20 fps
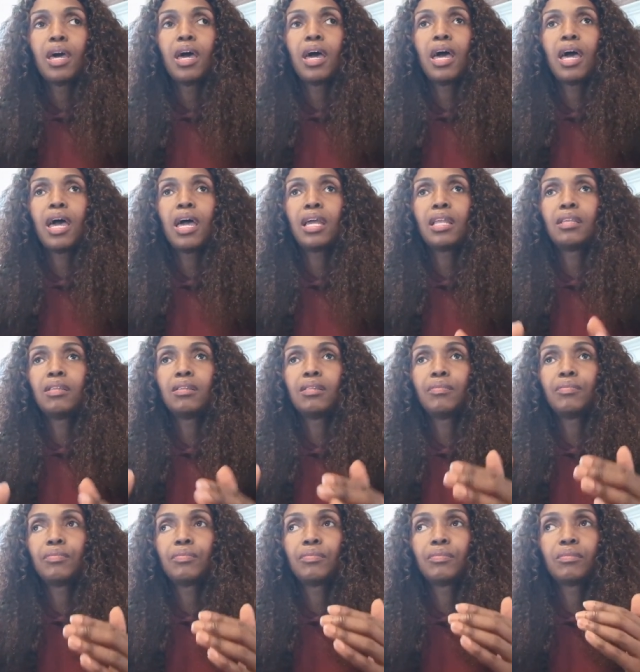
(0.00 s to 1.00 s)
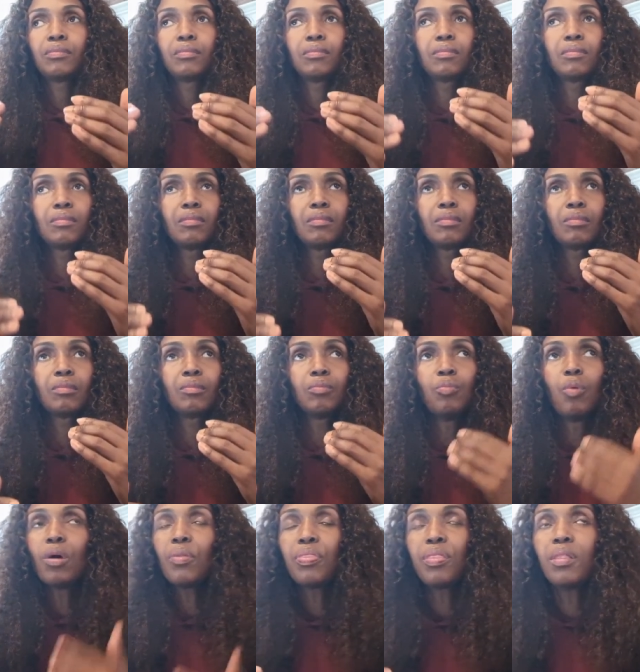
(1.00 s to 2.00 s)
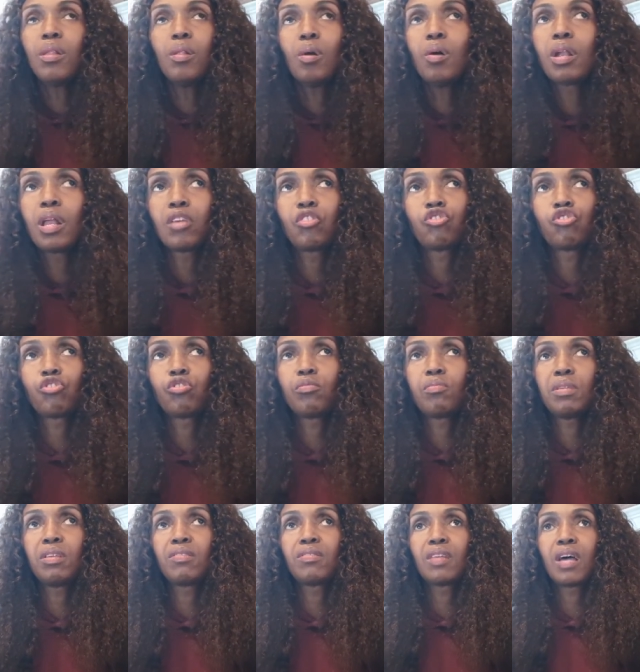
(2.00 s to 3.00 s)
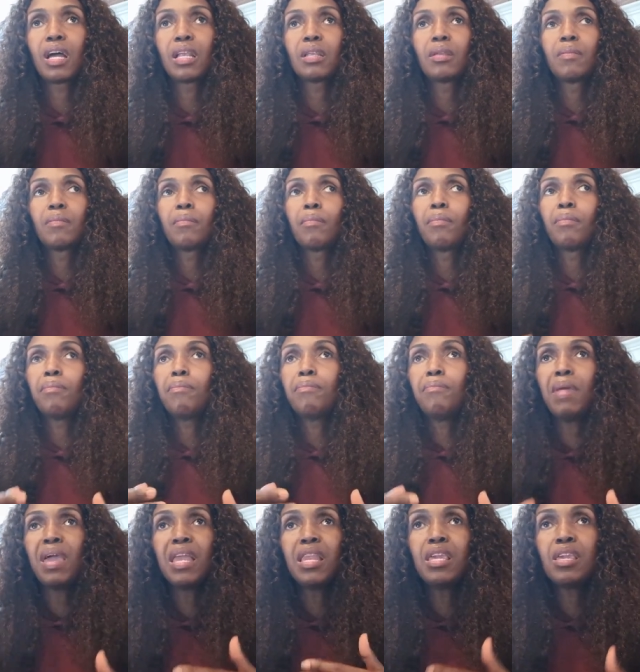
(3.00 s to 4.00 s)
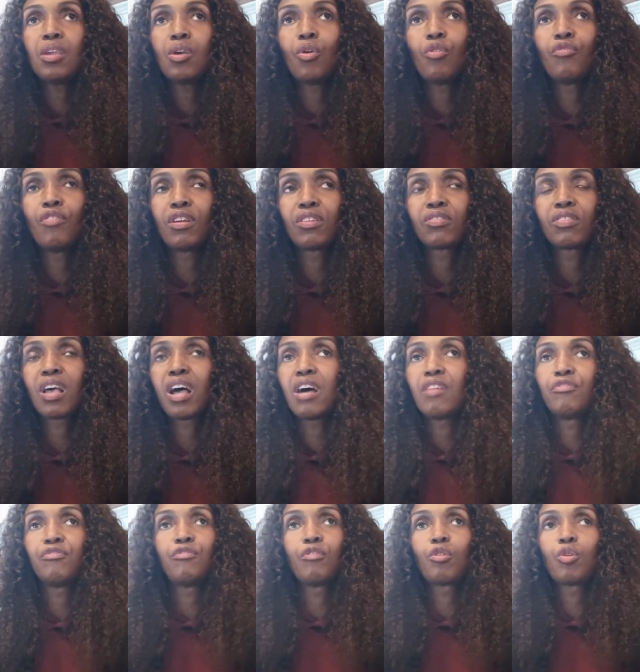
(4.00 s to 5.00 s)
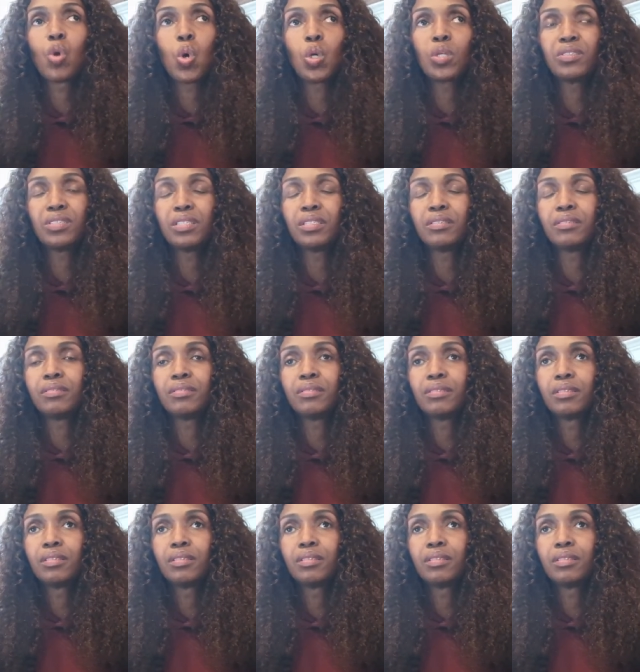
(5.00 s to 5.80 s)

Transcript: And what the Lord has shown me is that many of us have forgotten